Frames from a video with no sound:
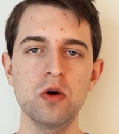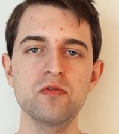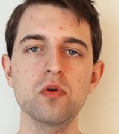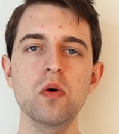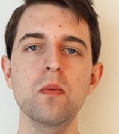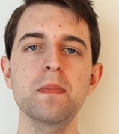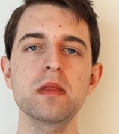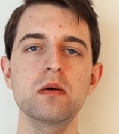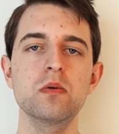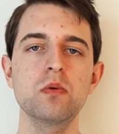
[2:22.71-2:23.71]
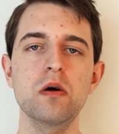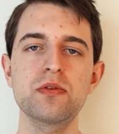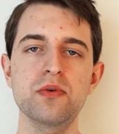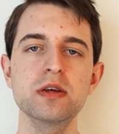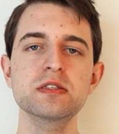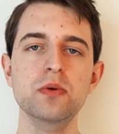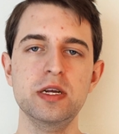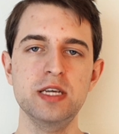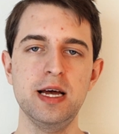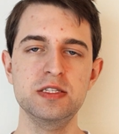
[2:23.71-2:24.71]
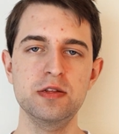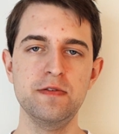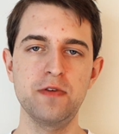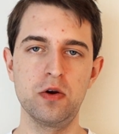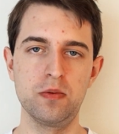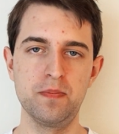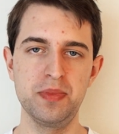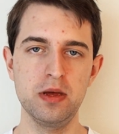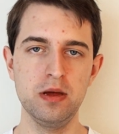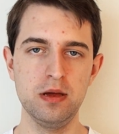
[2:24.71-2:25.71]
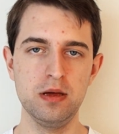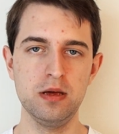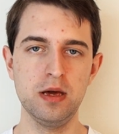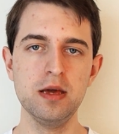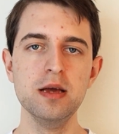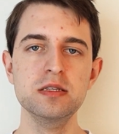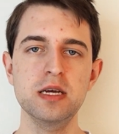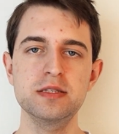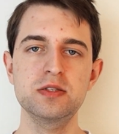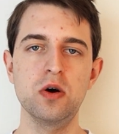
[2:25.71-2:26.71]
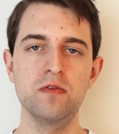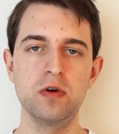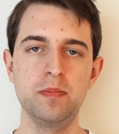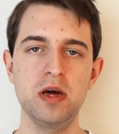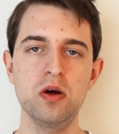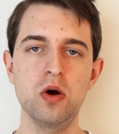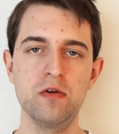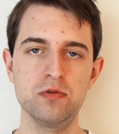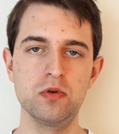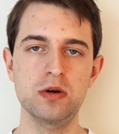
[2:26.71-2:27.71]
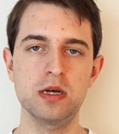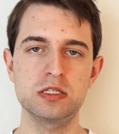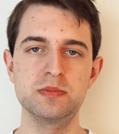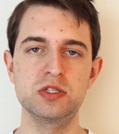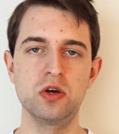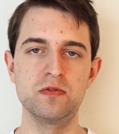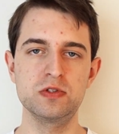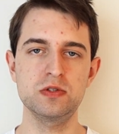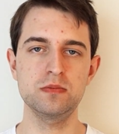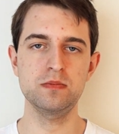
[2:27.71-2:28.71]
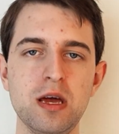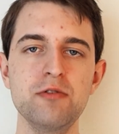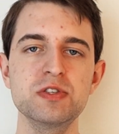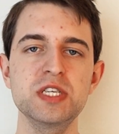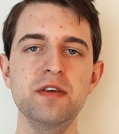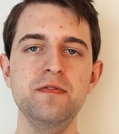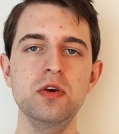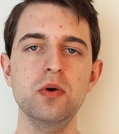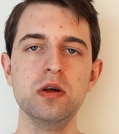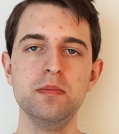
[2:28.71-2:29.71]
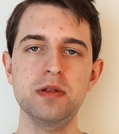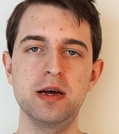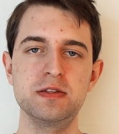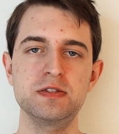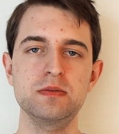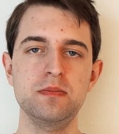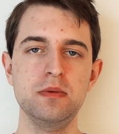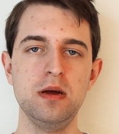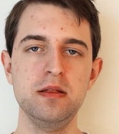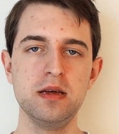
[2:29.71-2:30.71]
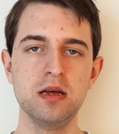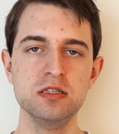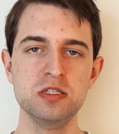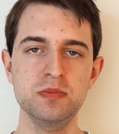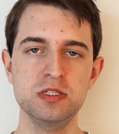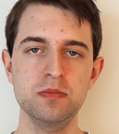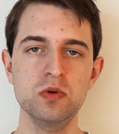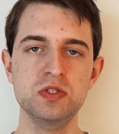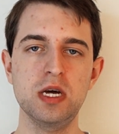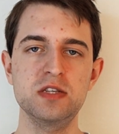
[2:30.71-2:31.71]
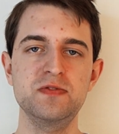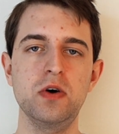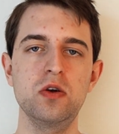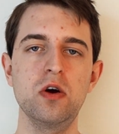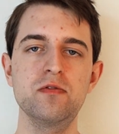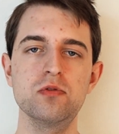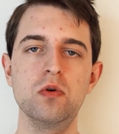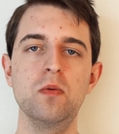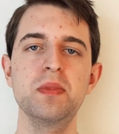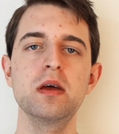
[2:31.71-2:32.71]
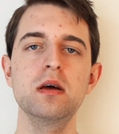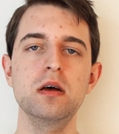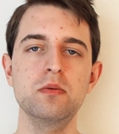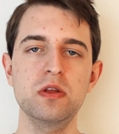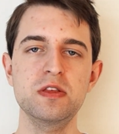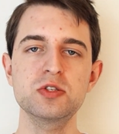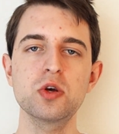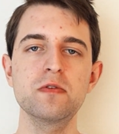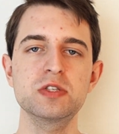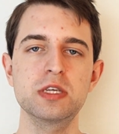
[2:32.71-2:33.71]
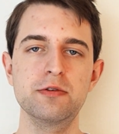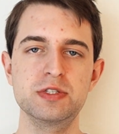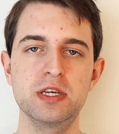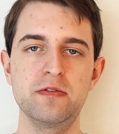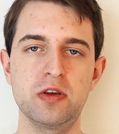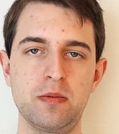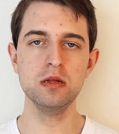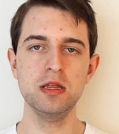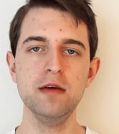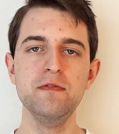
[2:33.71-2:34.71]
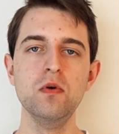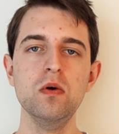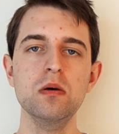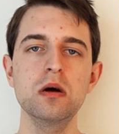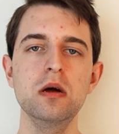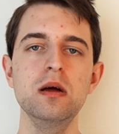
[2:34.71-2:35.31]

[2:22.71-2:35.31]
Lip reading: Overall, while 3 is quick to answer the phone, EE tends to offer better overall customer service. They receive fewer complaints, and their customers are more satisfied overall with the service they're receiving. Therefore,